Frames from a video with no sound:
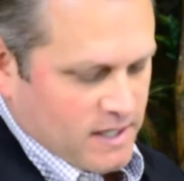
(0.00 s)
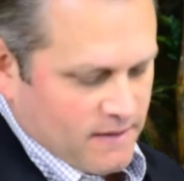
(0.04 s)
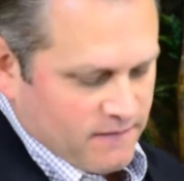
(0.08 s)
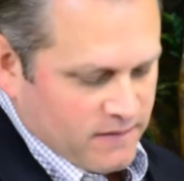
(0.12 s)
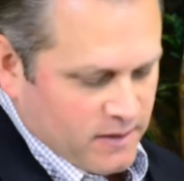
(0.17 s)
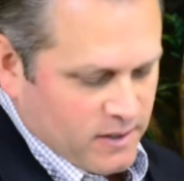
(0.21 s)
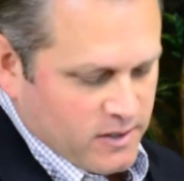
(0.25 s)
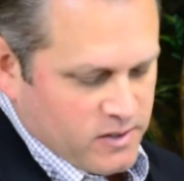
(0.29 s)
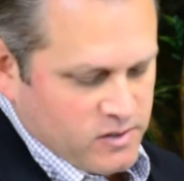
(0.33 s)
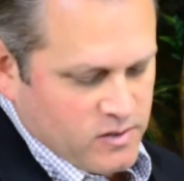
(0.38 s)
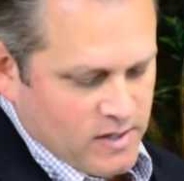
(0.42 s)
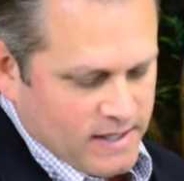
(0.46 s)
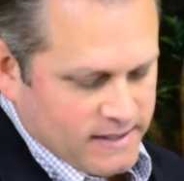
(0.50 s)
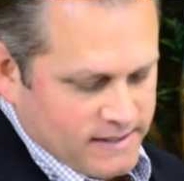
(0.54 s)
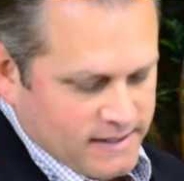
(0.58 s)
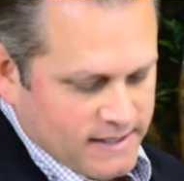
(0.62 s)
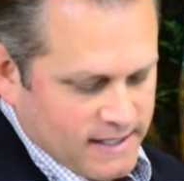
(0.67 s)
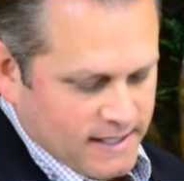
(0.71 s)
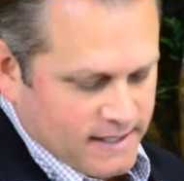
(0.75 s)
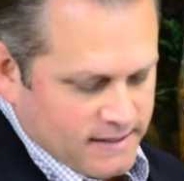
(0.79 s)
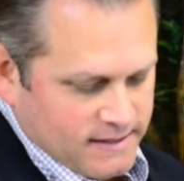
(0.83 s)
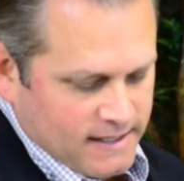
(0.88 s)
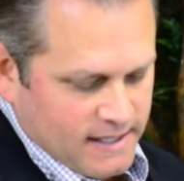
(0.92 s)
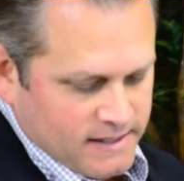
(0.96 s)
if you'd address
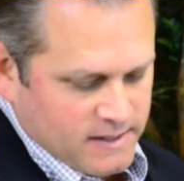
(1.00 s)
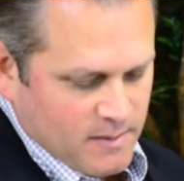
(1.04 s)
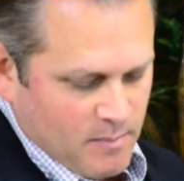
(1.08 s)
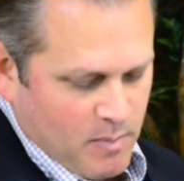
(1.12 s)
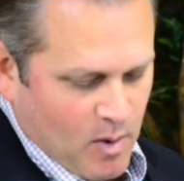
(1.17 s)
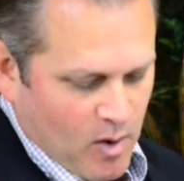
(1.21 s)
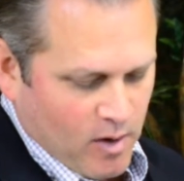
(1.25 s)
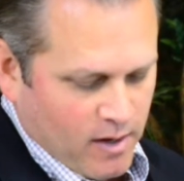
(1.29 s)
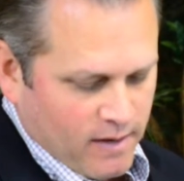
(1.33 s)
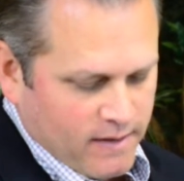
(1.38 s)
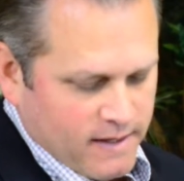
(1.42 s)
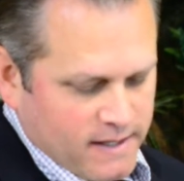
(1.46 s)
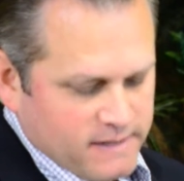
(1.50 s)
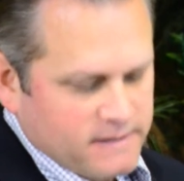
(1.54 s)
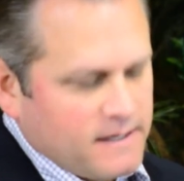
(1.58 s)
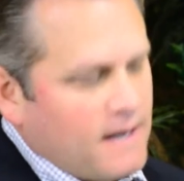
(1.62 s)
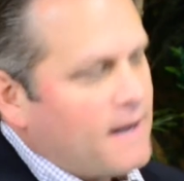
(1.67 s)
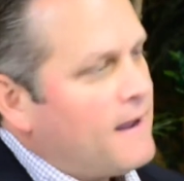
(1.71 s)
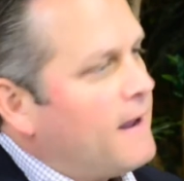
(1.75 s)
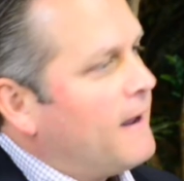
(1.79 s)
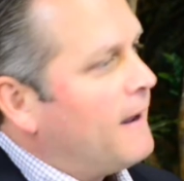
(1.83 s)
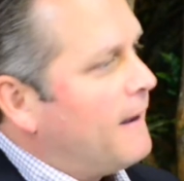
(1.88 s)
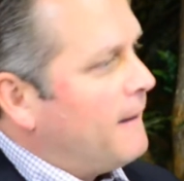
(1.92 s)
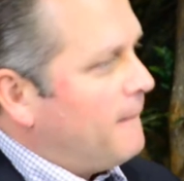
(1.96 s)
this as a part of this.
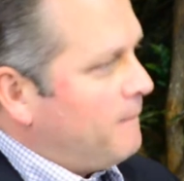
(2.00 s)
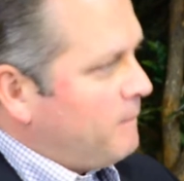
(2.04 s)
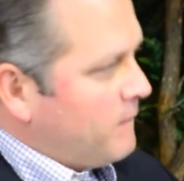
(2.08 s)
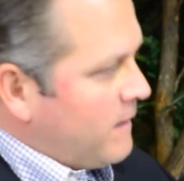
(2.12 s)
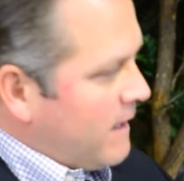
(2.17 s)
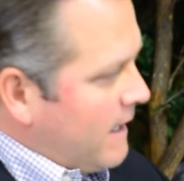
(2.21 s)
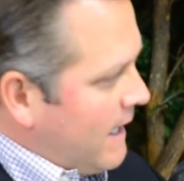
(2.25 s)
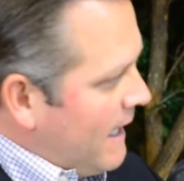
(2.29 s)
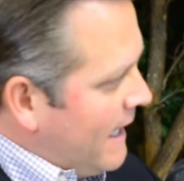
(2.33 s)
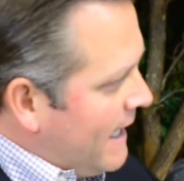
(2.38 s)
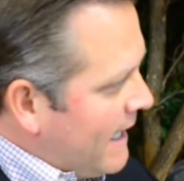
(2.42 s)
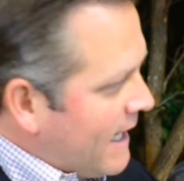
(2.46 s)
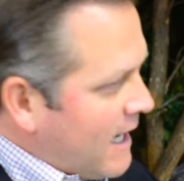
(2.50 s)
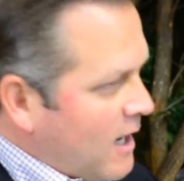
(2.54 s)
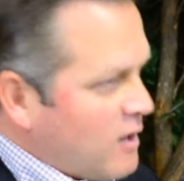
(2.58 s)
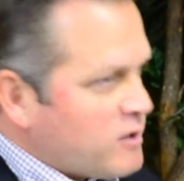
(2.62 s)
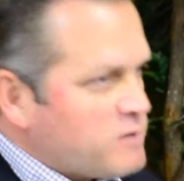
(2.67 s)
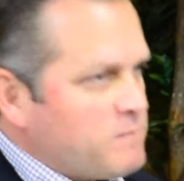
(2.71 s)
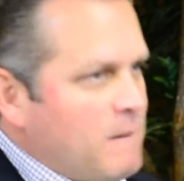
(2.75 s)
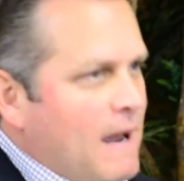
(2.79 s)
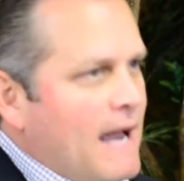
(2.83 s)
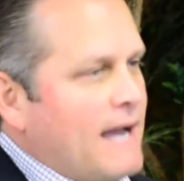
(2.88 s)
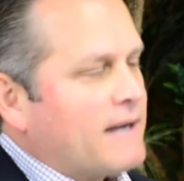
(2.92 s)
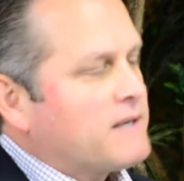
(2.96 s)
And it
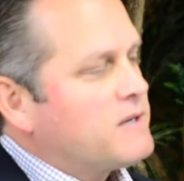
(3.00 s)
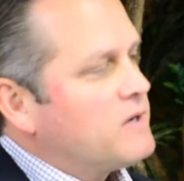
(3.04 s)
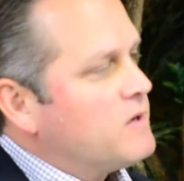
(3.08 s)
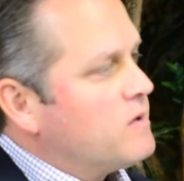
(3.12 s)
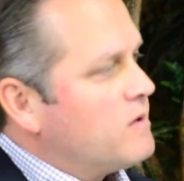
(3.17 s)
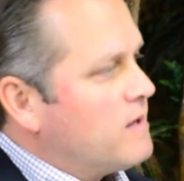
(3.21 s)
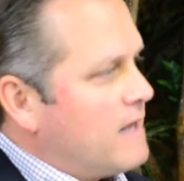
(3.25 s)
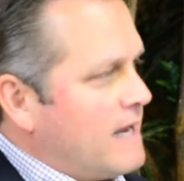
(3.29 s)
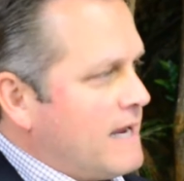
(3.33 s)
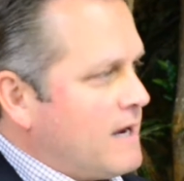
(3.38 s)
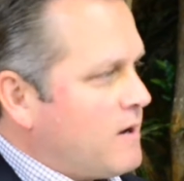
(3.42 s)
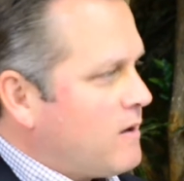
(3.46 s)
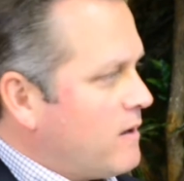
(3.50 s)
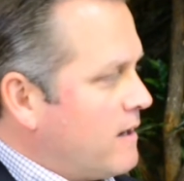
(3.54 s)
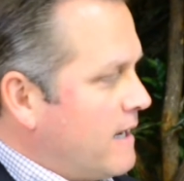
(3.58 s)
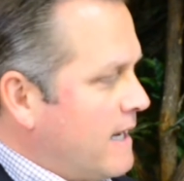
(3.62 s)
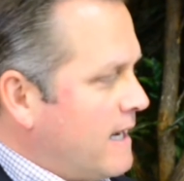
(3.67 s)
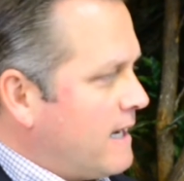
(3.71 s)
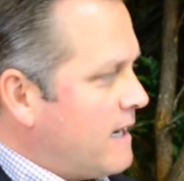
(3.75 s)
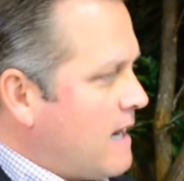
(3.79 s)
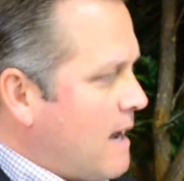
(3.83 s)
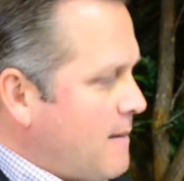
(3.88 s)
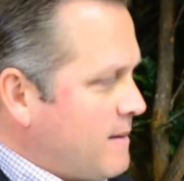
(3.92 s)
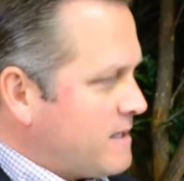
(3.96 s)
goes back to the
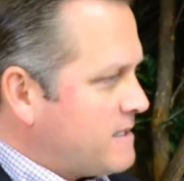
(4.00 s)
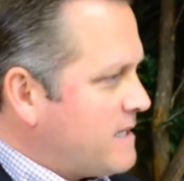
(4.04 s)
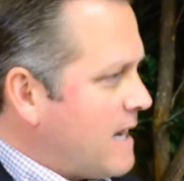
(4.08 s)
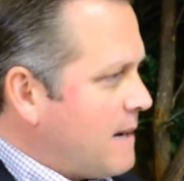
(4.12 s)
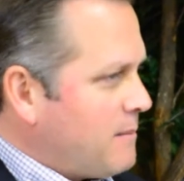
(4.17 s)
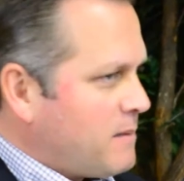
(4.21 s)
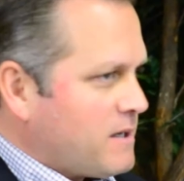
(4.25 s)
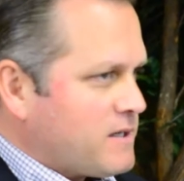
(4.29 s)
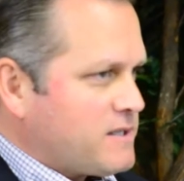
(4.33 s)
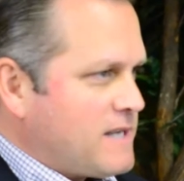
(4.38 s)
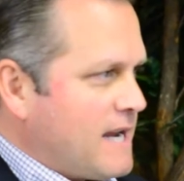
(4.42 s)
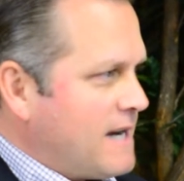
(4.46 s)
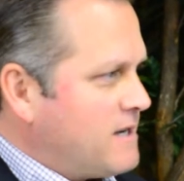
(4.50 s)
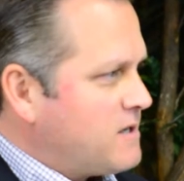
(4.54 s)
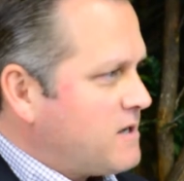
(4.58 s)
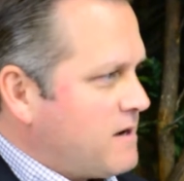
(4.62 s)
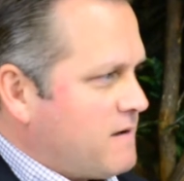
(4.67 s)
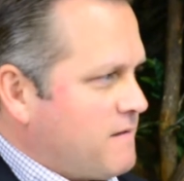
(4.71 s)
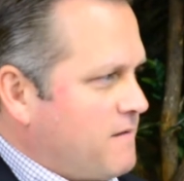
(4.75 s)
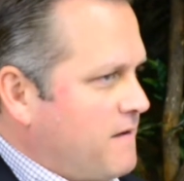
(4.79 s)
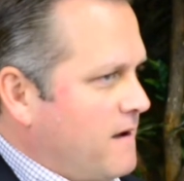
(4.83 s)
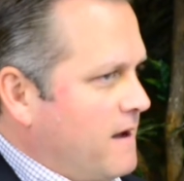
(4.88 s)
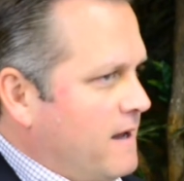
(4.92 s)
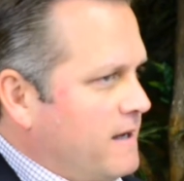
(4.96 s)
Economic
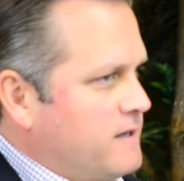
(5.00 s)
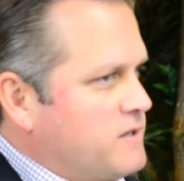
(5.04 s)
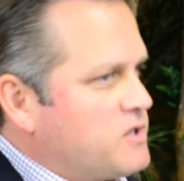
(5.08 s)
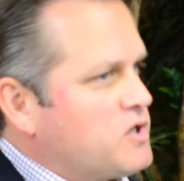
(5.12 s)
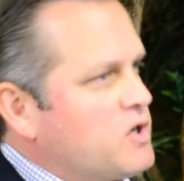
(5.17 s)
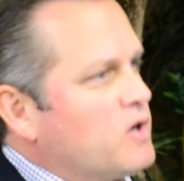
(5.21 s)
Stabilization Fund.